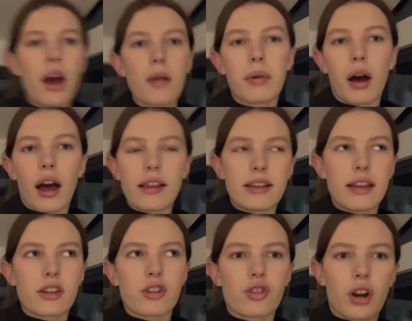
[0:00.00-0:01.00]
but I did
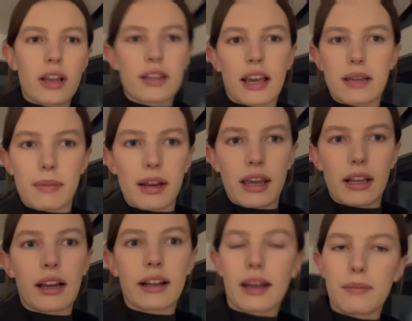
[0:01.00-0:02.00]
try to get as many
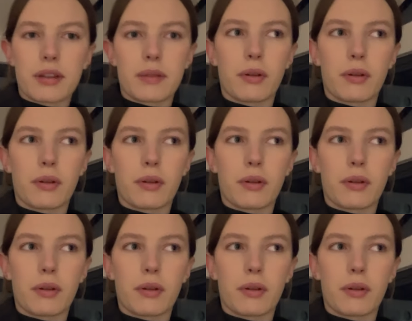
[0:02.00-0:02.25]
like clips as